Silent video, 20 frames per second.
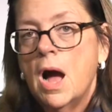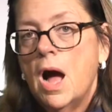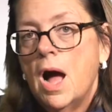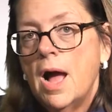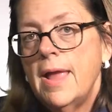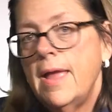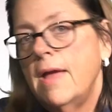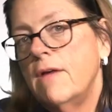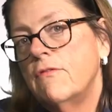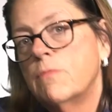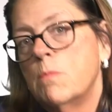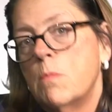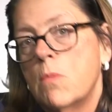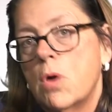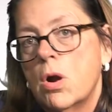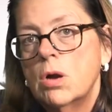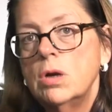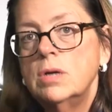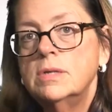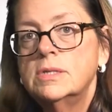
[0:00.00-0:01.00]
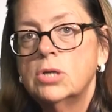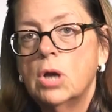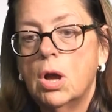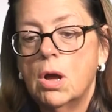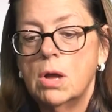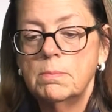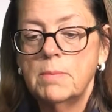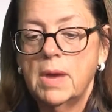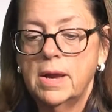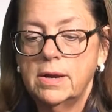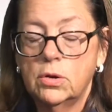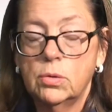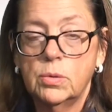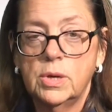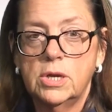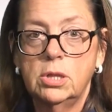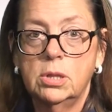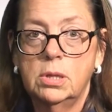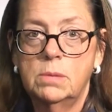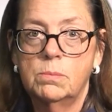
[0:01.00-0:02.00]
I have marked on my
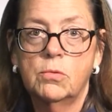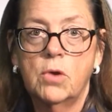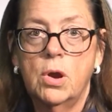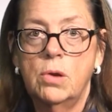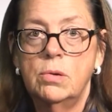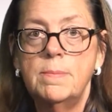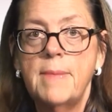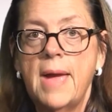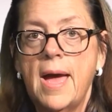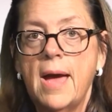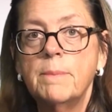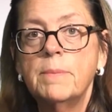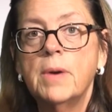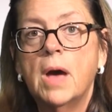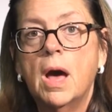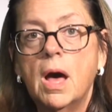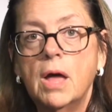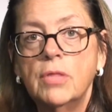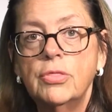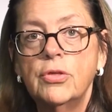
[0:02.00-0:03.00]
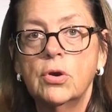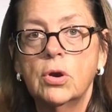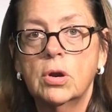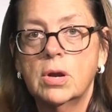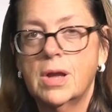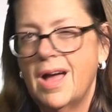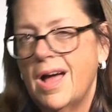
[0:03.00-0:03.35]
curriculum roadmap other